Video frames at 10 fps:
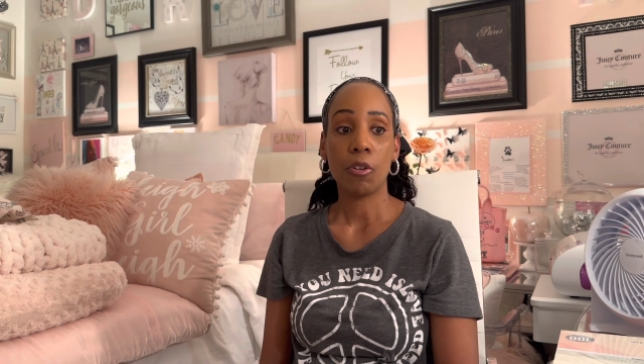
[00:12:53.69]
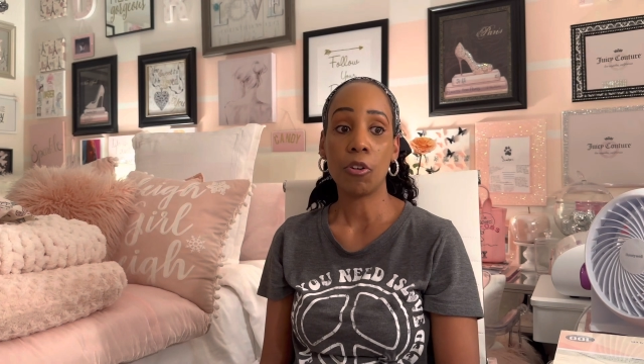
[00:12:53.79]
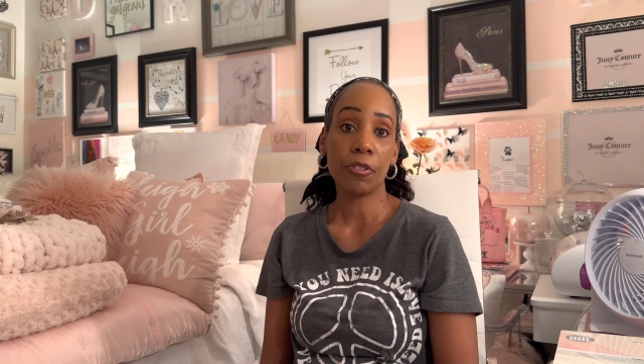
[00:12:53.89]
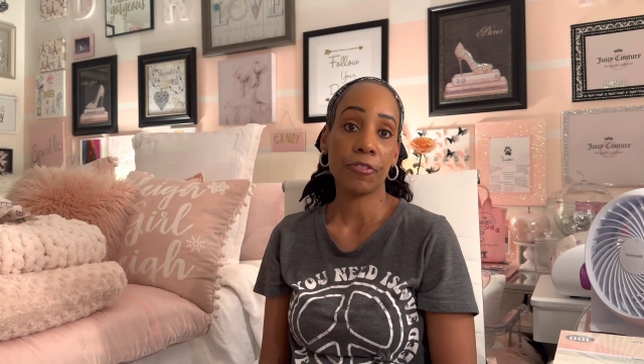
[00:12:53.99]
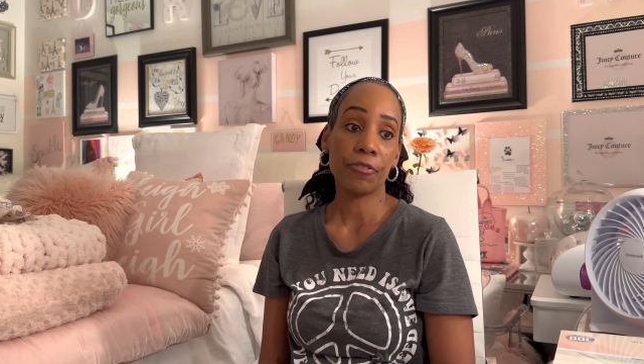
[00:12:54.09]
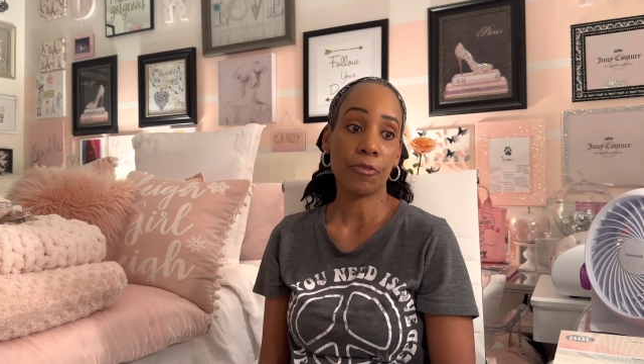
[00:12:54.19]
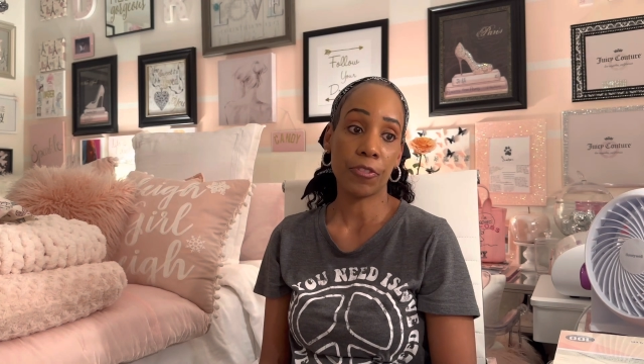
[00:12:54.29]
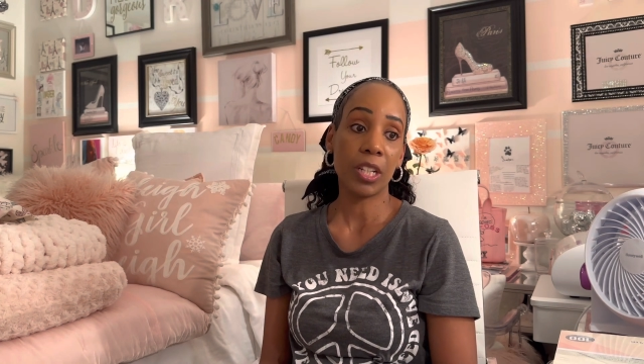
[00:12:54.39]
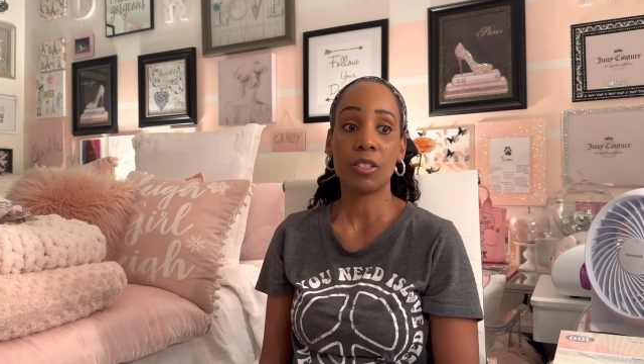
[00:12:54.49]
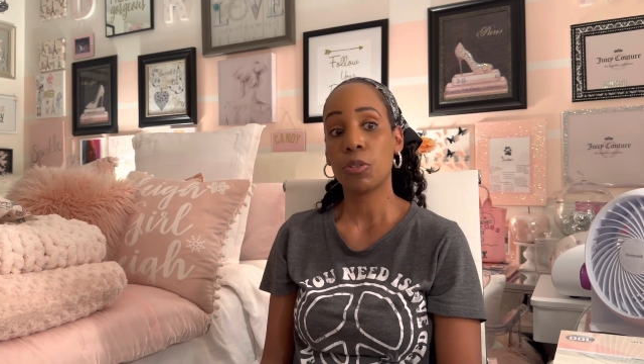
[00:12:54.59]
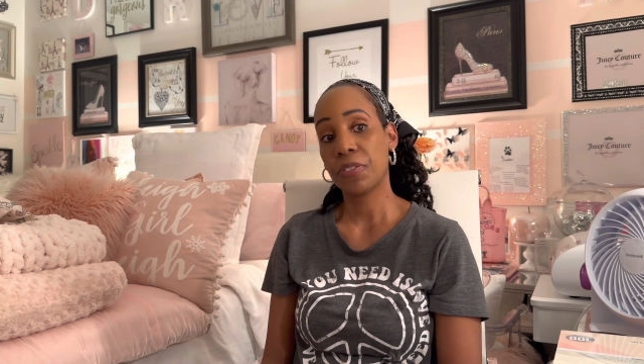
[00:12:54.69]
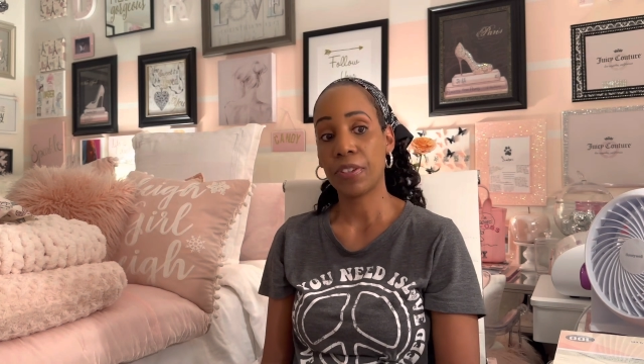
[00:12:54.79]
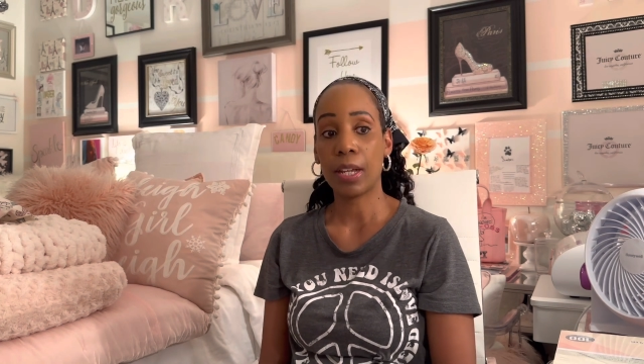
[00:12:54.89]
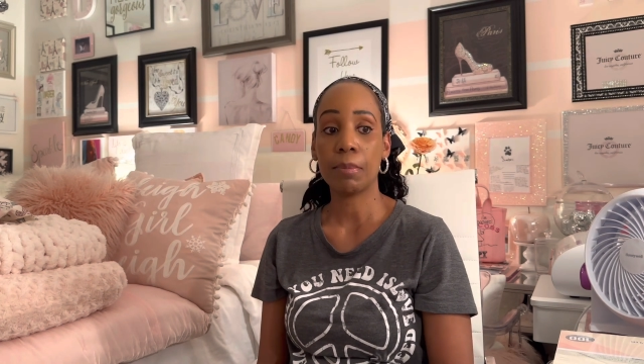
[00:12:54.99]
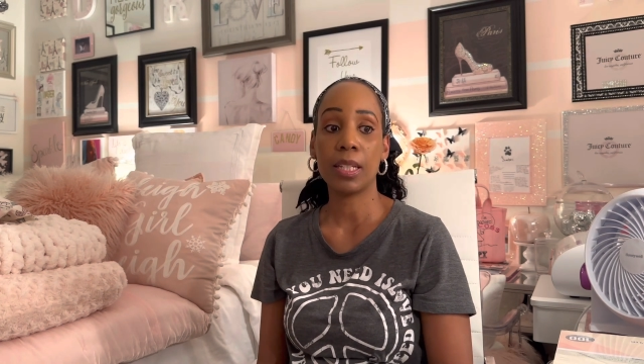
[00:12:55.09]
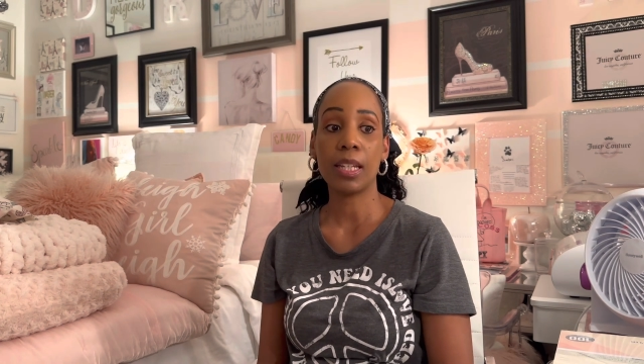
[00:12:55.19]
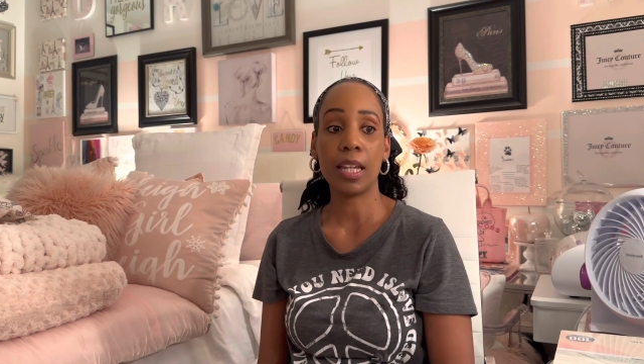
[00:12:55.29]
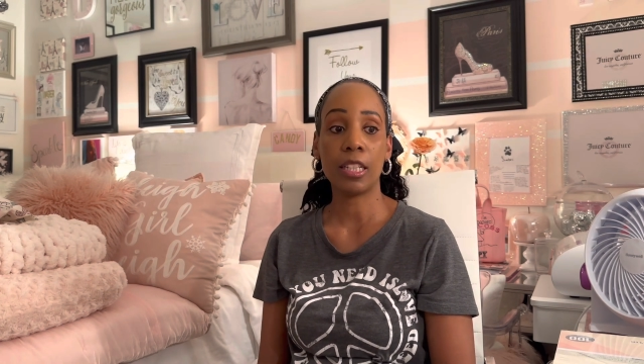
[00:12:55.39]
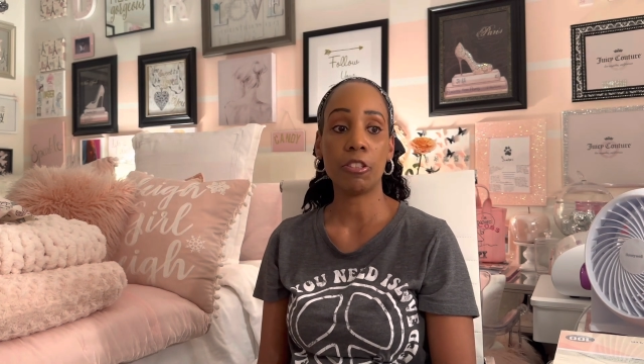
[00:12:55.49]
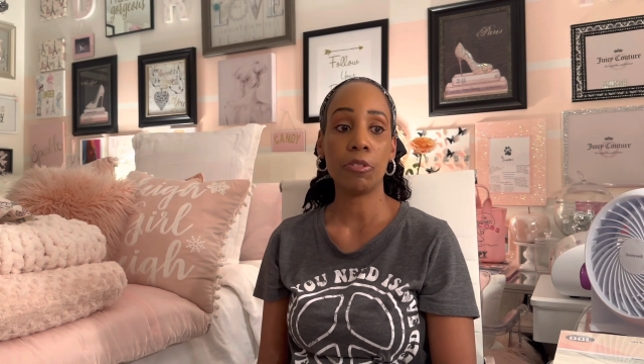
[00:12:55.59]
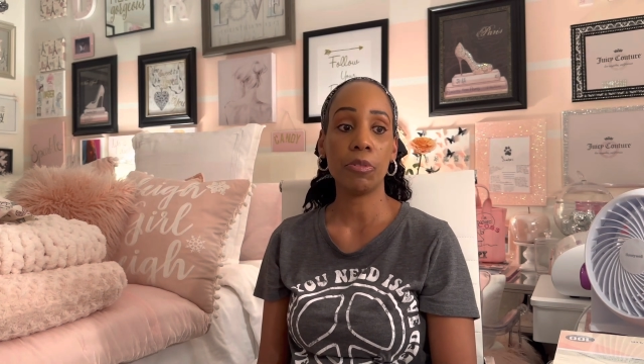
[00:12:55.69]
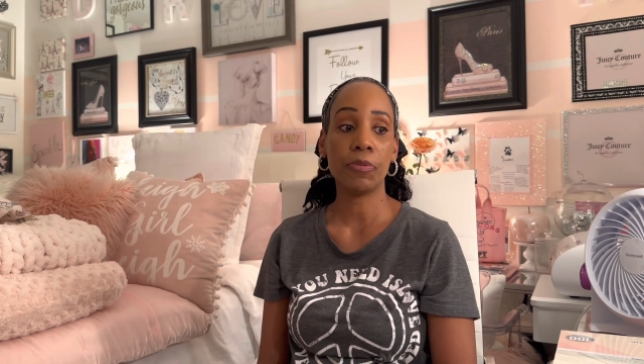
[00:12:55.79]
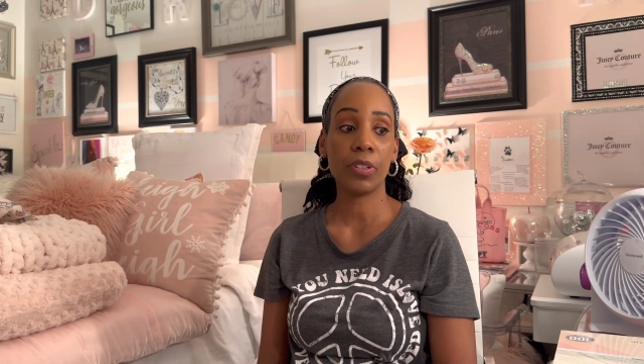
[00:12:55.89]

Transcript: or friends or family, and you